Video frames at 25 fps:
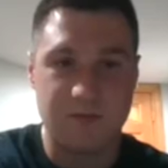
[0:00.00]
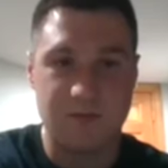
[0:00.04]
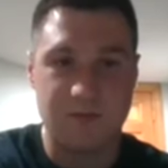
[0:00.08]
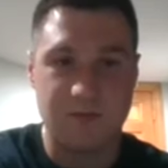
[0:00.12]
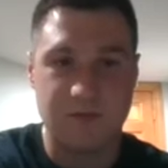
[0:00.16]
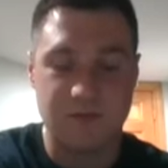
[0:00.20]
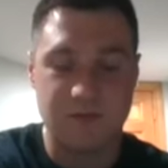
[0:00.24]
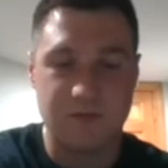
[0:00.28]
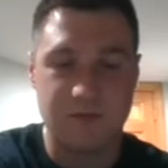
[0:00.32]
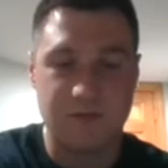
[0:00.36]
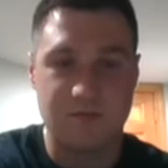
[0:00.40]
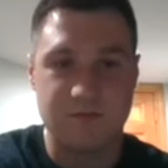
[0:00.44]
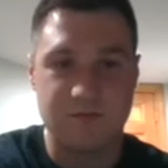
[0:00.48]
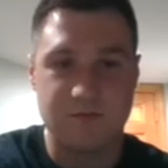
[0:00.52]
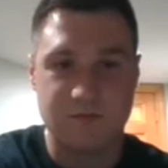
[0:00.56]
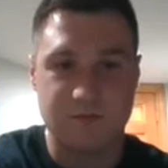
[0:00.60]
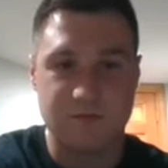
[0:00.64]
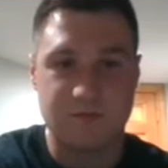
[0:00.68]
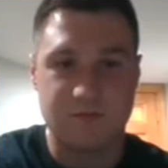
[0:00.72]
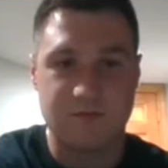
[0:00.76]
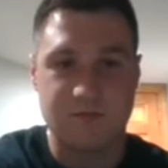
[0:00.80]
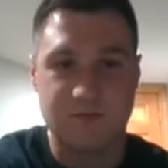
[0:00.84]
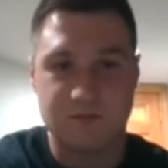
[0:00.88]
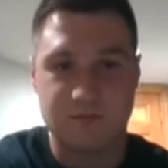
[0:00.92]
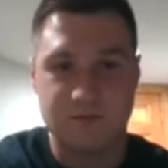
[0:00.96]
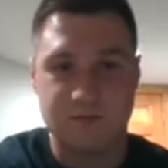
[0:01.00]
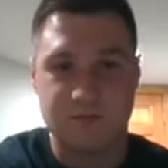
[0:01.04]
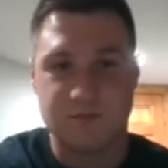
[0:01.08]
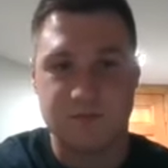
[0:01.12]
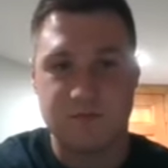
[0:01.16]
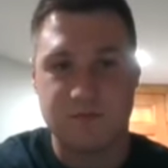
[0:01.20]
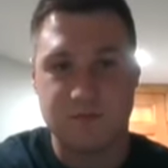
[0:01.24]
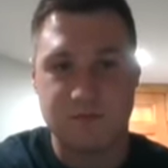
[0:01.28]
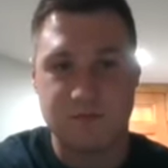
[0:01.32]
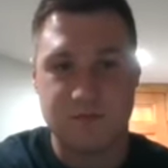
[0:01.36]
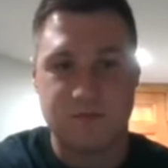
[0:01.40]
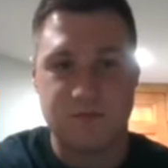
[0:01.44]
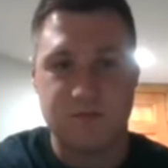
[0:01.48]

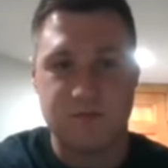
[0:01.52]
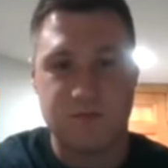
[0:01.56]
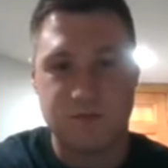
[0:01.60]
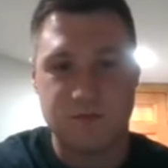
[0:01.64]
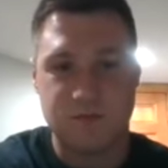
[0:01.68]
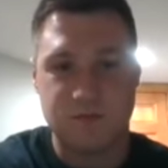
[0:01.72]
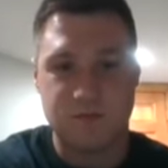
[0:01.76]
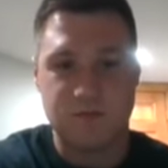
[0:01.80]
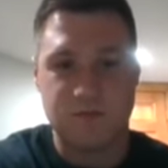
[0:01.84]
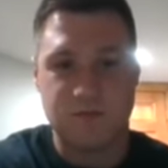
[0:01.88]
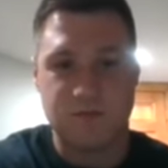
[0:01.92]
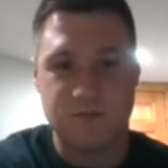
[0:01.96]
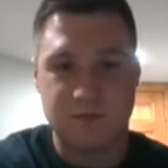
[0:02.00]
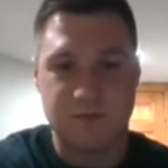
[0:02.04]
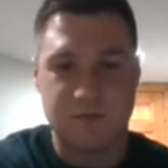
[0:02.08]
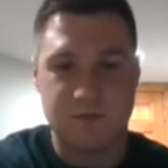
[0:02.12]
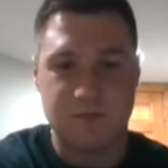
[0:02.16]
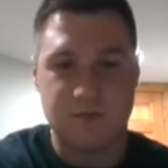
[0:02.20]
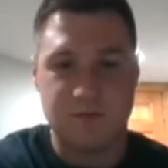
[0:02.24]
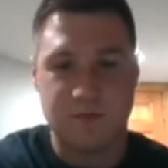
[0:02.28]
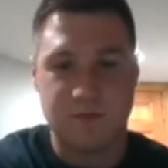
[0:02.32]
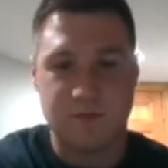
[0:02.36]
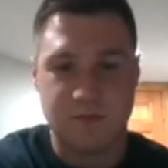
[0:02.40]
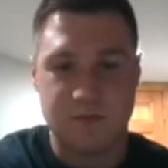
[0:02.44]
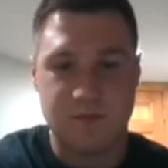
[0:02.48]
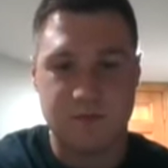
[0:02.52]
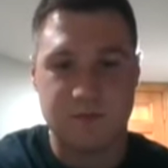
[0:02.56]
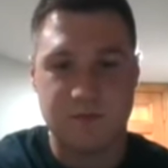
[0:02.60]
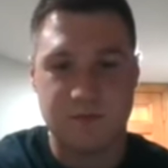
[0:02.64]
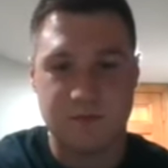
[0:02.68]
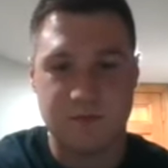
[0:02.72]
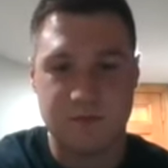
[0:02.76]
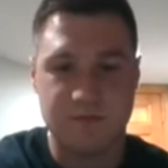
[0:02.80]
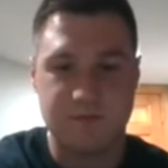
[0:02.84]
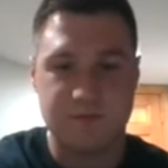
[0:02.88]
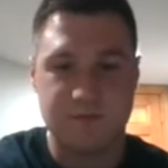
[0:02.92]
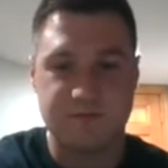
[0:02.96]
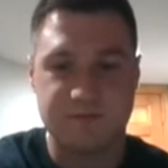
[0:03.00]

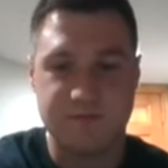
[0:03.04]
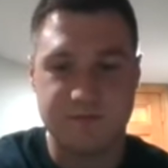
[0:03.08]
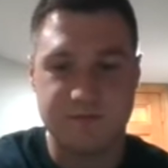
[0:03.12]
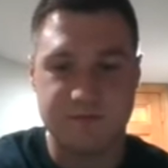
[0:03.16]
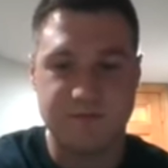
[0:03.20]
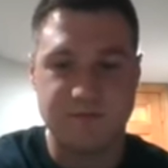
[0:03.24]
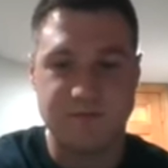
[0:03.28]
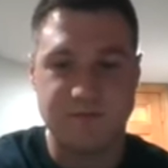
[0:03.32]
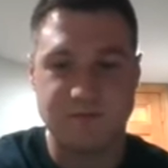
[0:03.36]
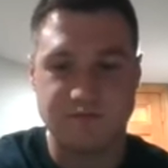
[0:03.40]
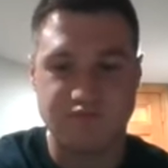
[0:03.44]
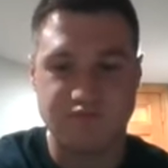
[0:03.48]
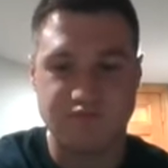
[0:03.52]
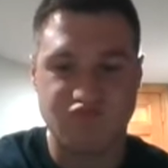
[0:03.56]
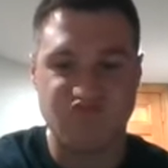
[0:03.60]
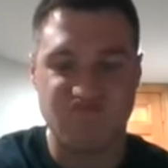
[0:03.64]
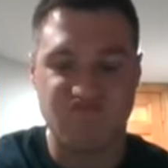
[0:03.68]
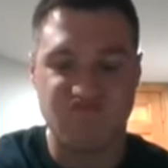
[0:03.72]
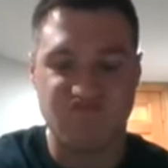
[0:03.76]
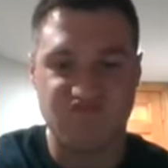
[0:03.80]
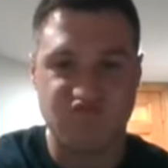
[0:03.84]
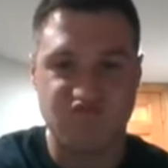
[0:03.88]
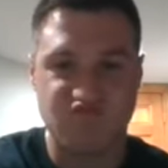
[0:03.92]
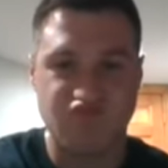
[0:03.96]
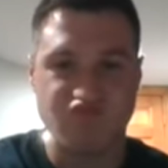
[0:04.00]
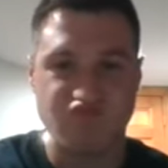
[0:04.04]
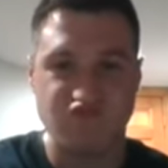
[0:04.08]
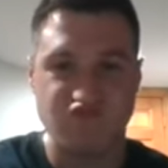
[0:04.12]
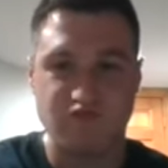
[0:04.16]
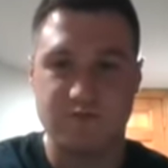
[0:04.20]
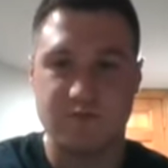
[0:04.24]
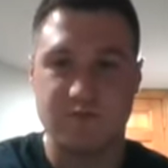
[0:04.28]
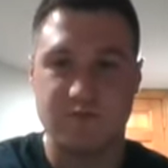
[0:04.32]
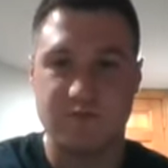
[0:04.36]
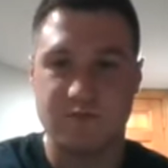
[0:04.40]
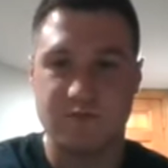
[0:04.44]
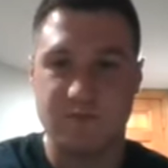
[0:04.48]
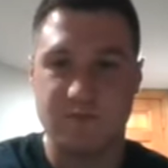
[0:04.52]

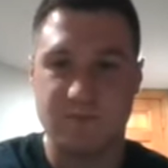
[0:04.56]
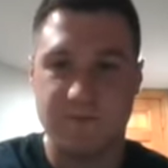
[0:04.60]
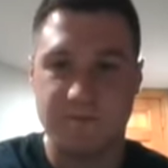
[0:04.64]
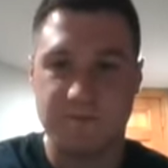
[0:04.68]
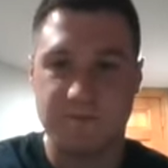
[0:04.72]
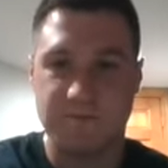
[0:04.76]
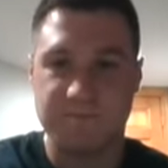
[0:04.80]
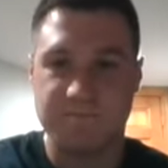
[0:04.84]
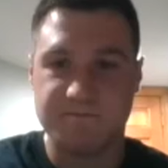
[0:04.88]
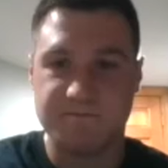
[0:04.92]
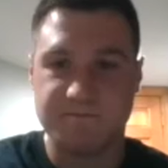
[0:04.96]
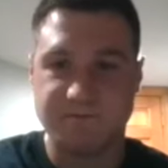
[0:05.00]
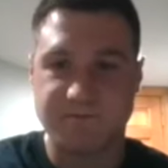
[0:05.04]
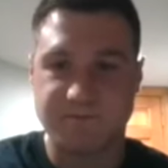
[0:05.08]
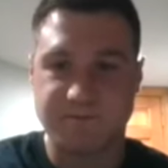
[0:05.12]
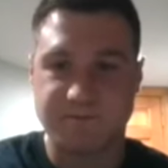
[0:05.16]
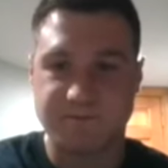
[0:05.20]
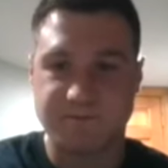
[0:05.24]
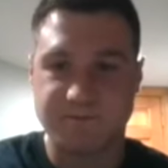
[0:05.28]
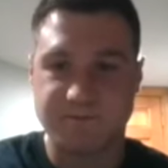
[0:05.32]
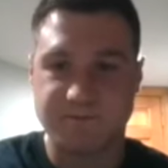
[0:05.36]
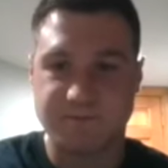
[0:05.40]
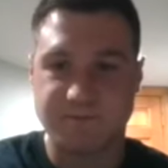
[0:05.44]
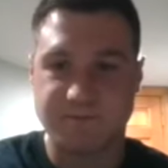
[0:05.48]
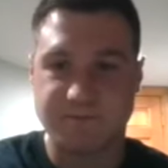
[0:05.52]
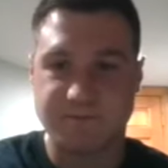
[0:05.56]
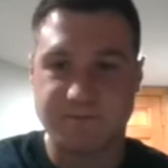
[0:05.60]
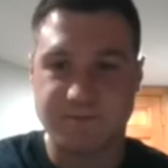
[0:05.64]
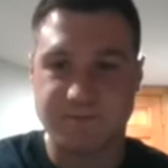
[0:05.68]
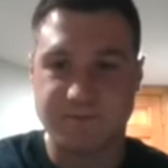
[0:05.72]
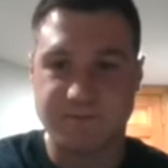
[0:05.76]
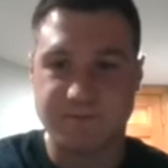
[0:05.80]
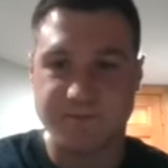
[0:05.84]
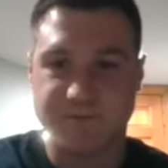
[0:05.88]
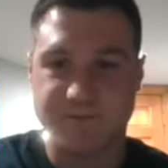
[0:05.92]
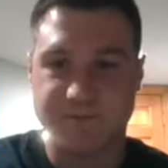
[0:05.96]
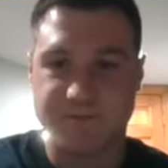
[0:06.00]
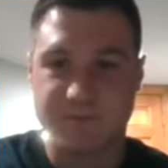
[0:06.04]

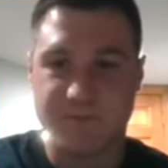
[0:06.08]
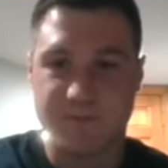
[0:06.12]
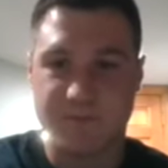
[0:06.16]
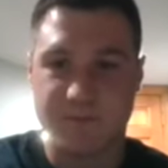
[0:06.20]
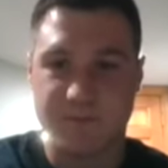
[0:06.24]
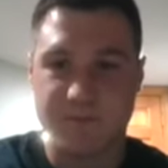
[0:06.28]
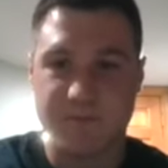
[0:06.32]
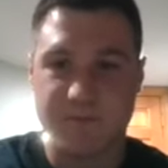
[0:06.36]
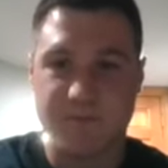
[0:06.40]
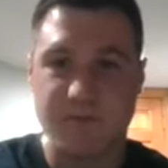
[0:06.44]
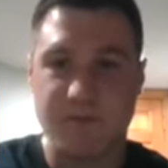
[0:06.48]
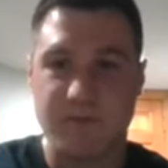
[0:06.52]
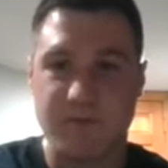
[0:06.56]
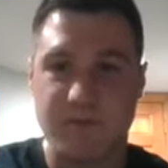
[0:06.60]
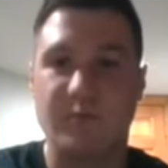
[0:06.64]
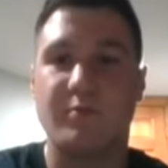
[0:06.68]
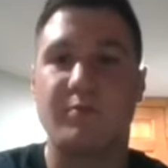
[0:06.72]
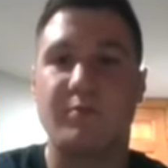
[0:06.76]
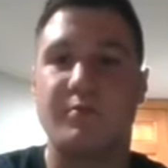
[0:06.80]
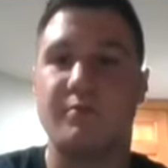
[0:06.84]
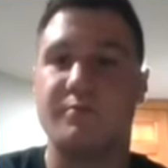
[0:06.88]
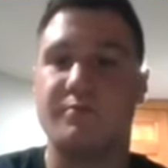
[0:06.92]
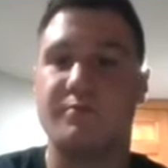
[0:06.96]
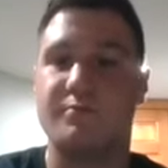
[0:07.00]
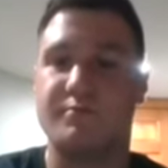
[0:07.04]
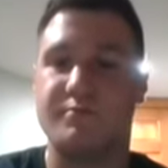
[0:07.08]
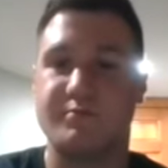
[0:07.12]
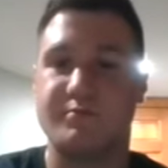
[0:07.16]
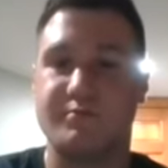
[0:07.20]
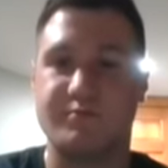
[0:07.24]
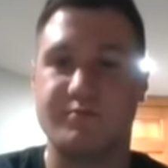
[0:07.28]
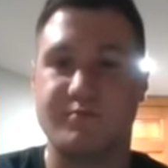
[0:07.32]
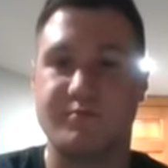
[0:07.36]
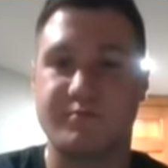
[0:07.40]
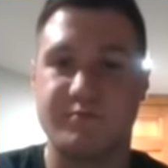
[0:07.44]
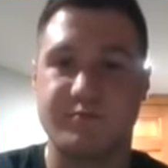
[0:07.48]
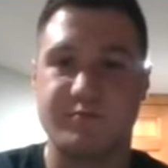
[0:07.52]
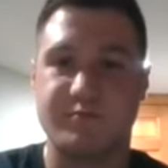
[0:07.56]

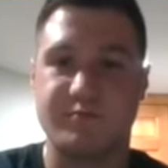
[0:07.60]
No words are spoken by the person on screen.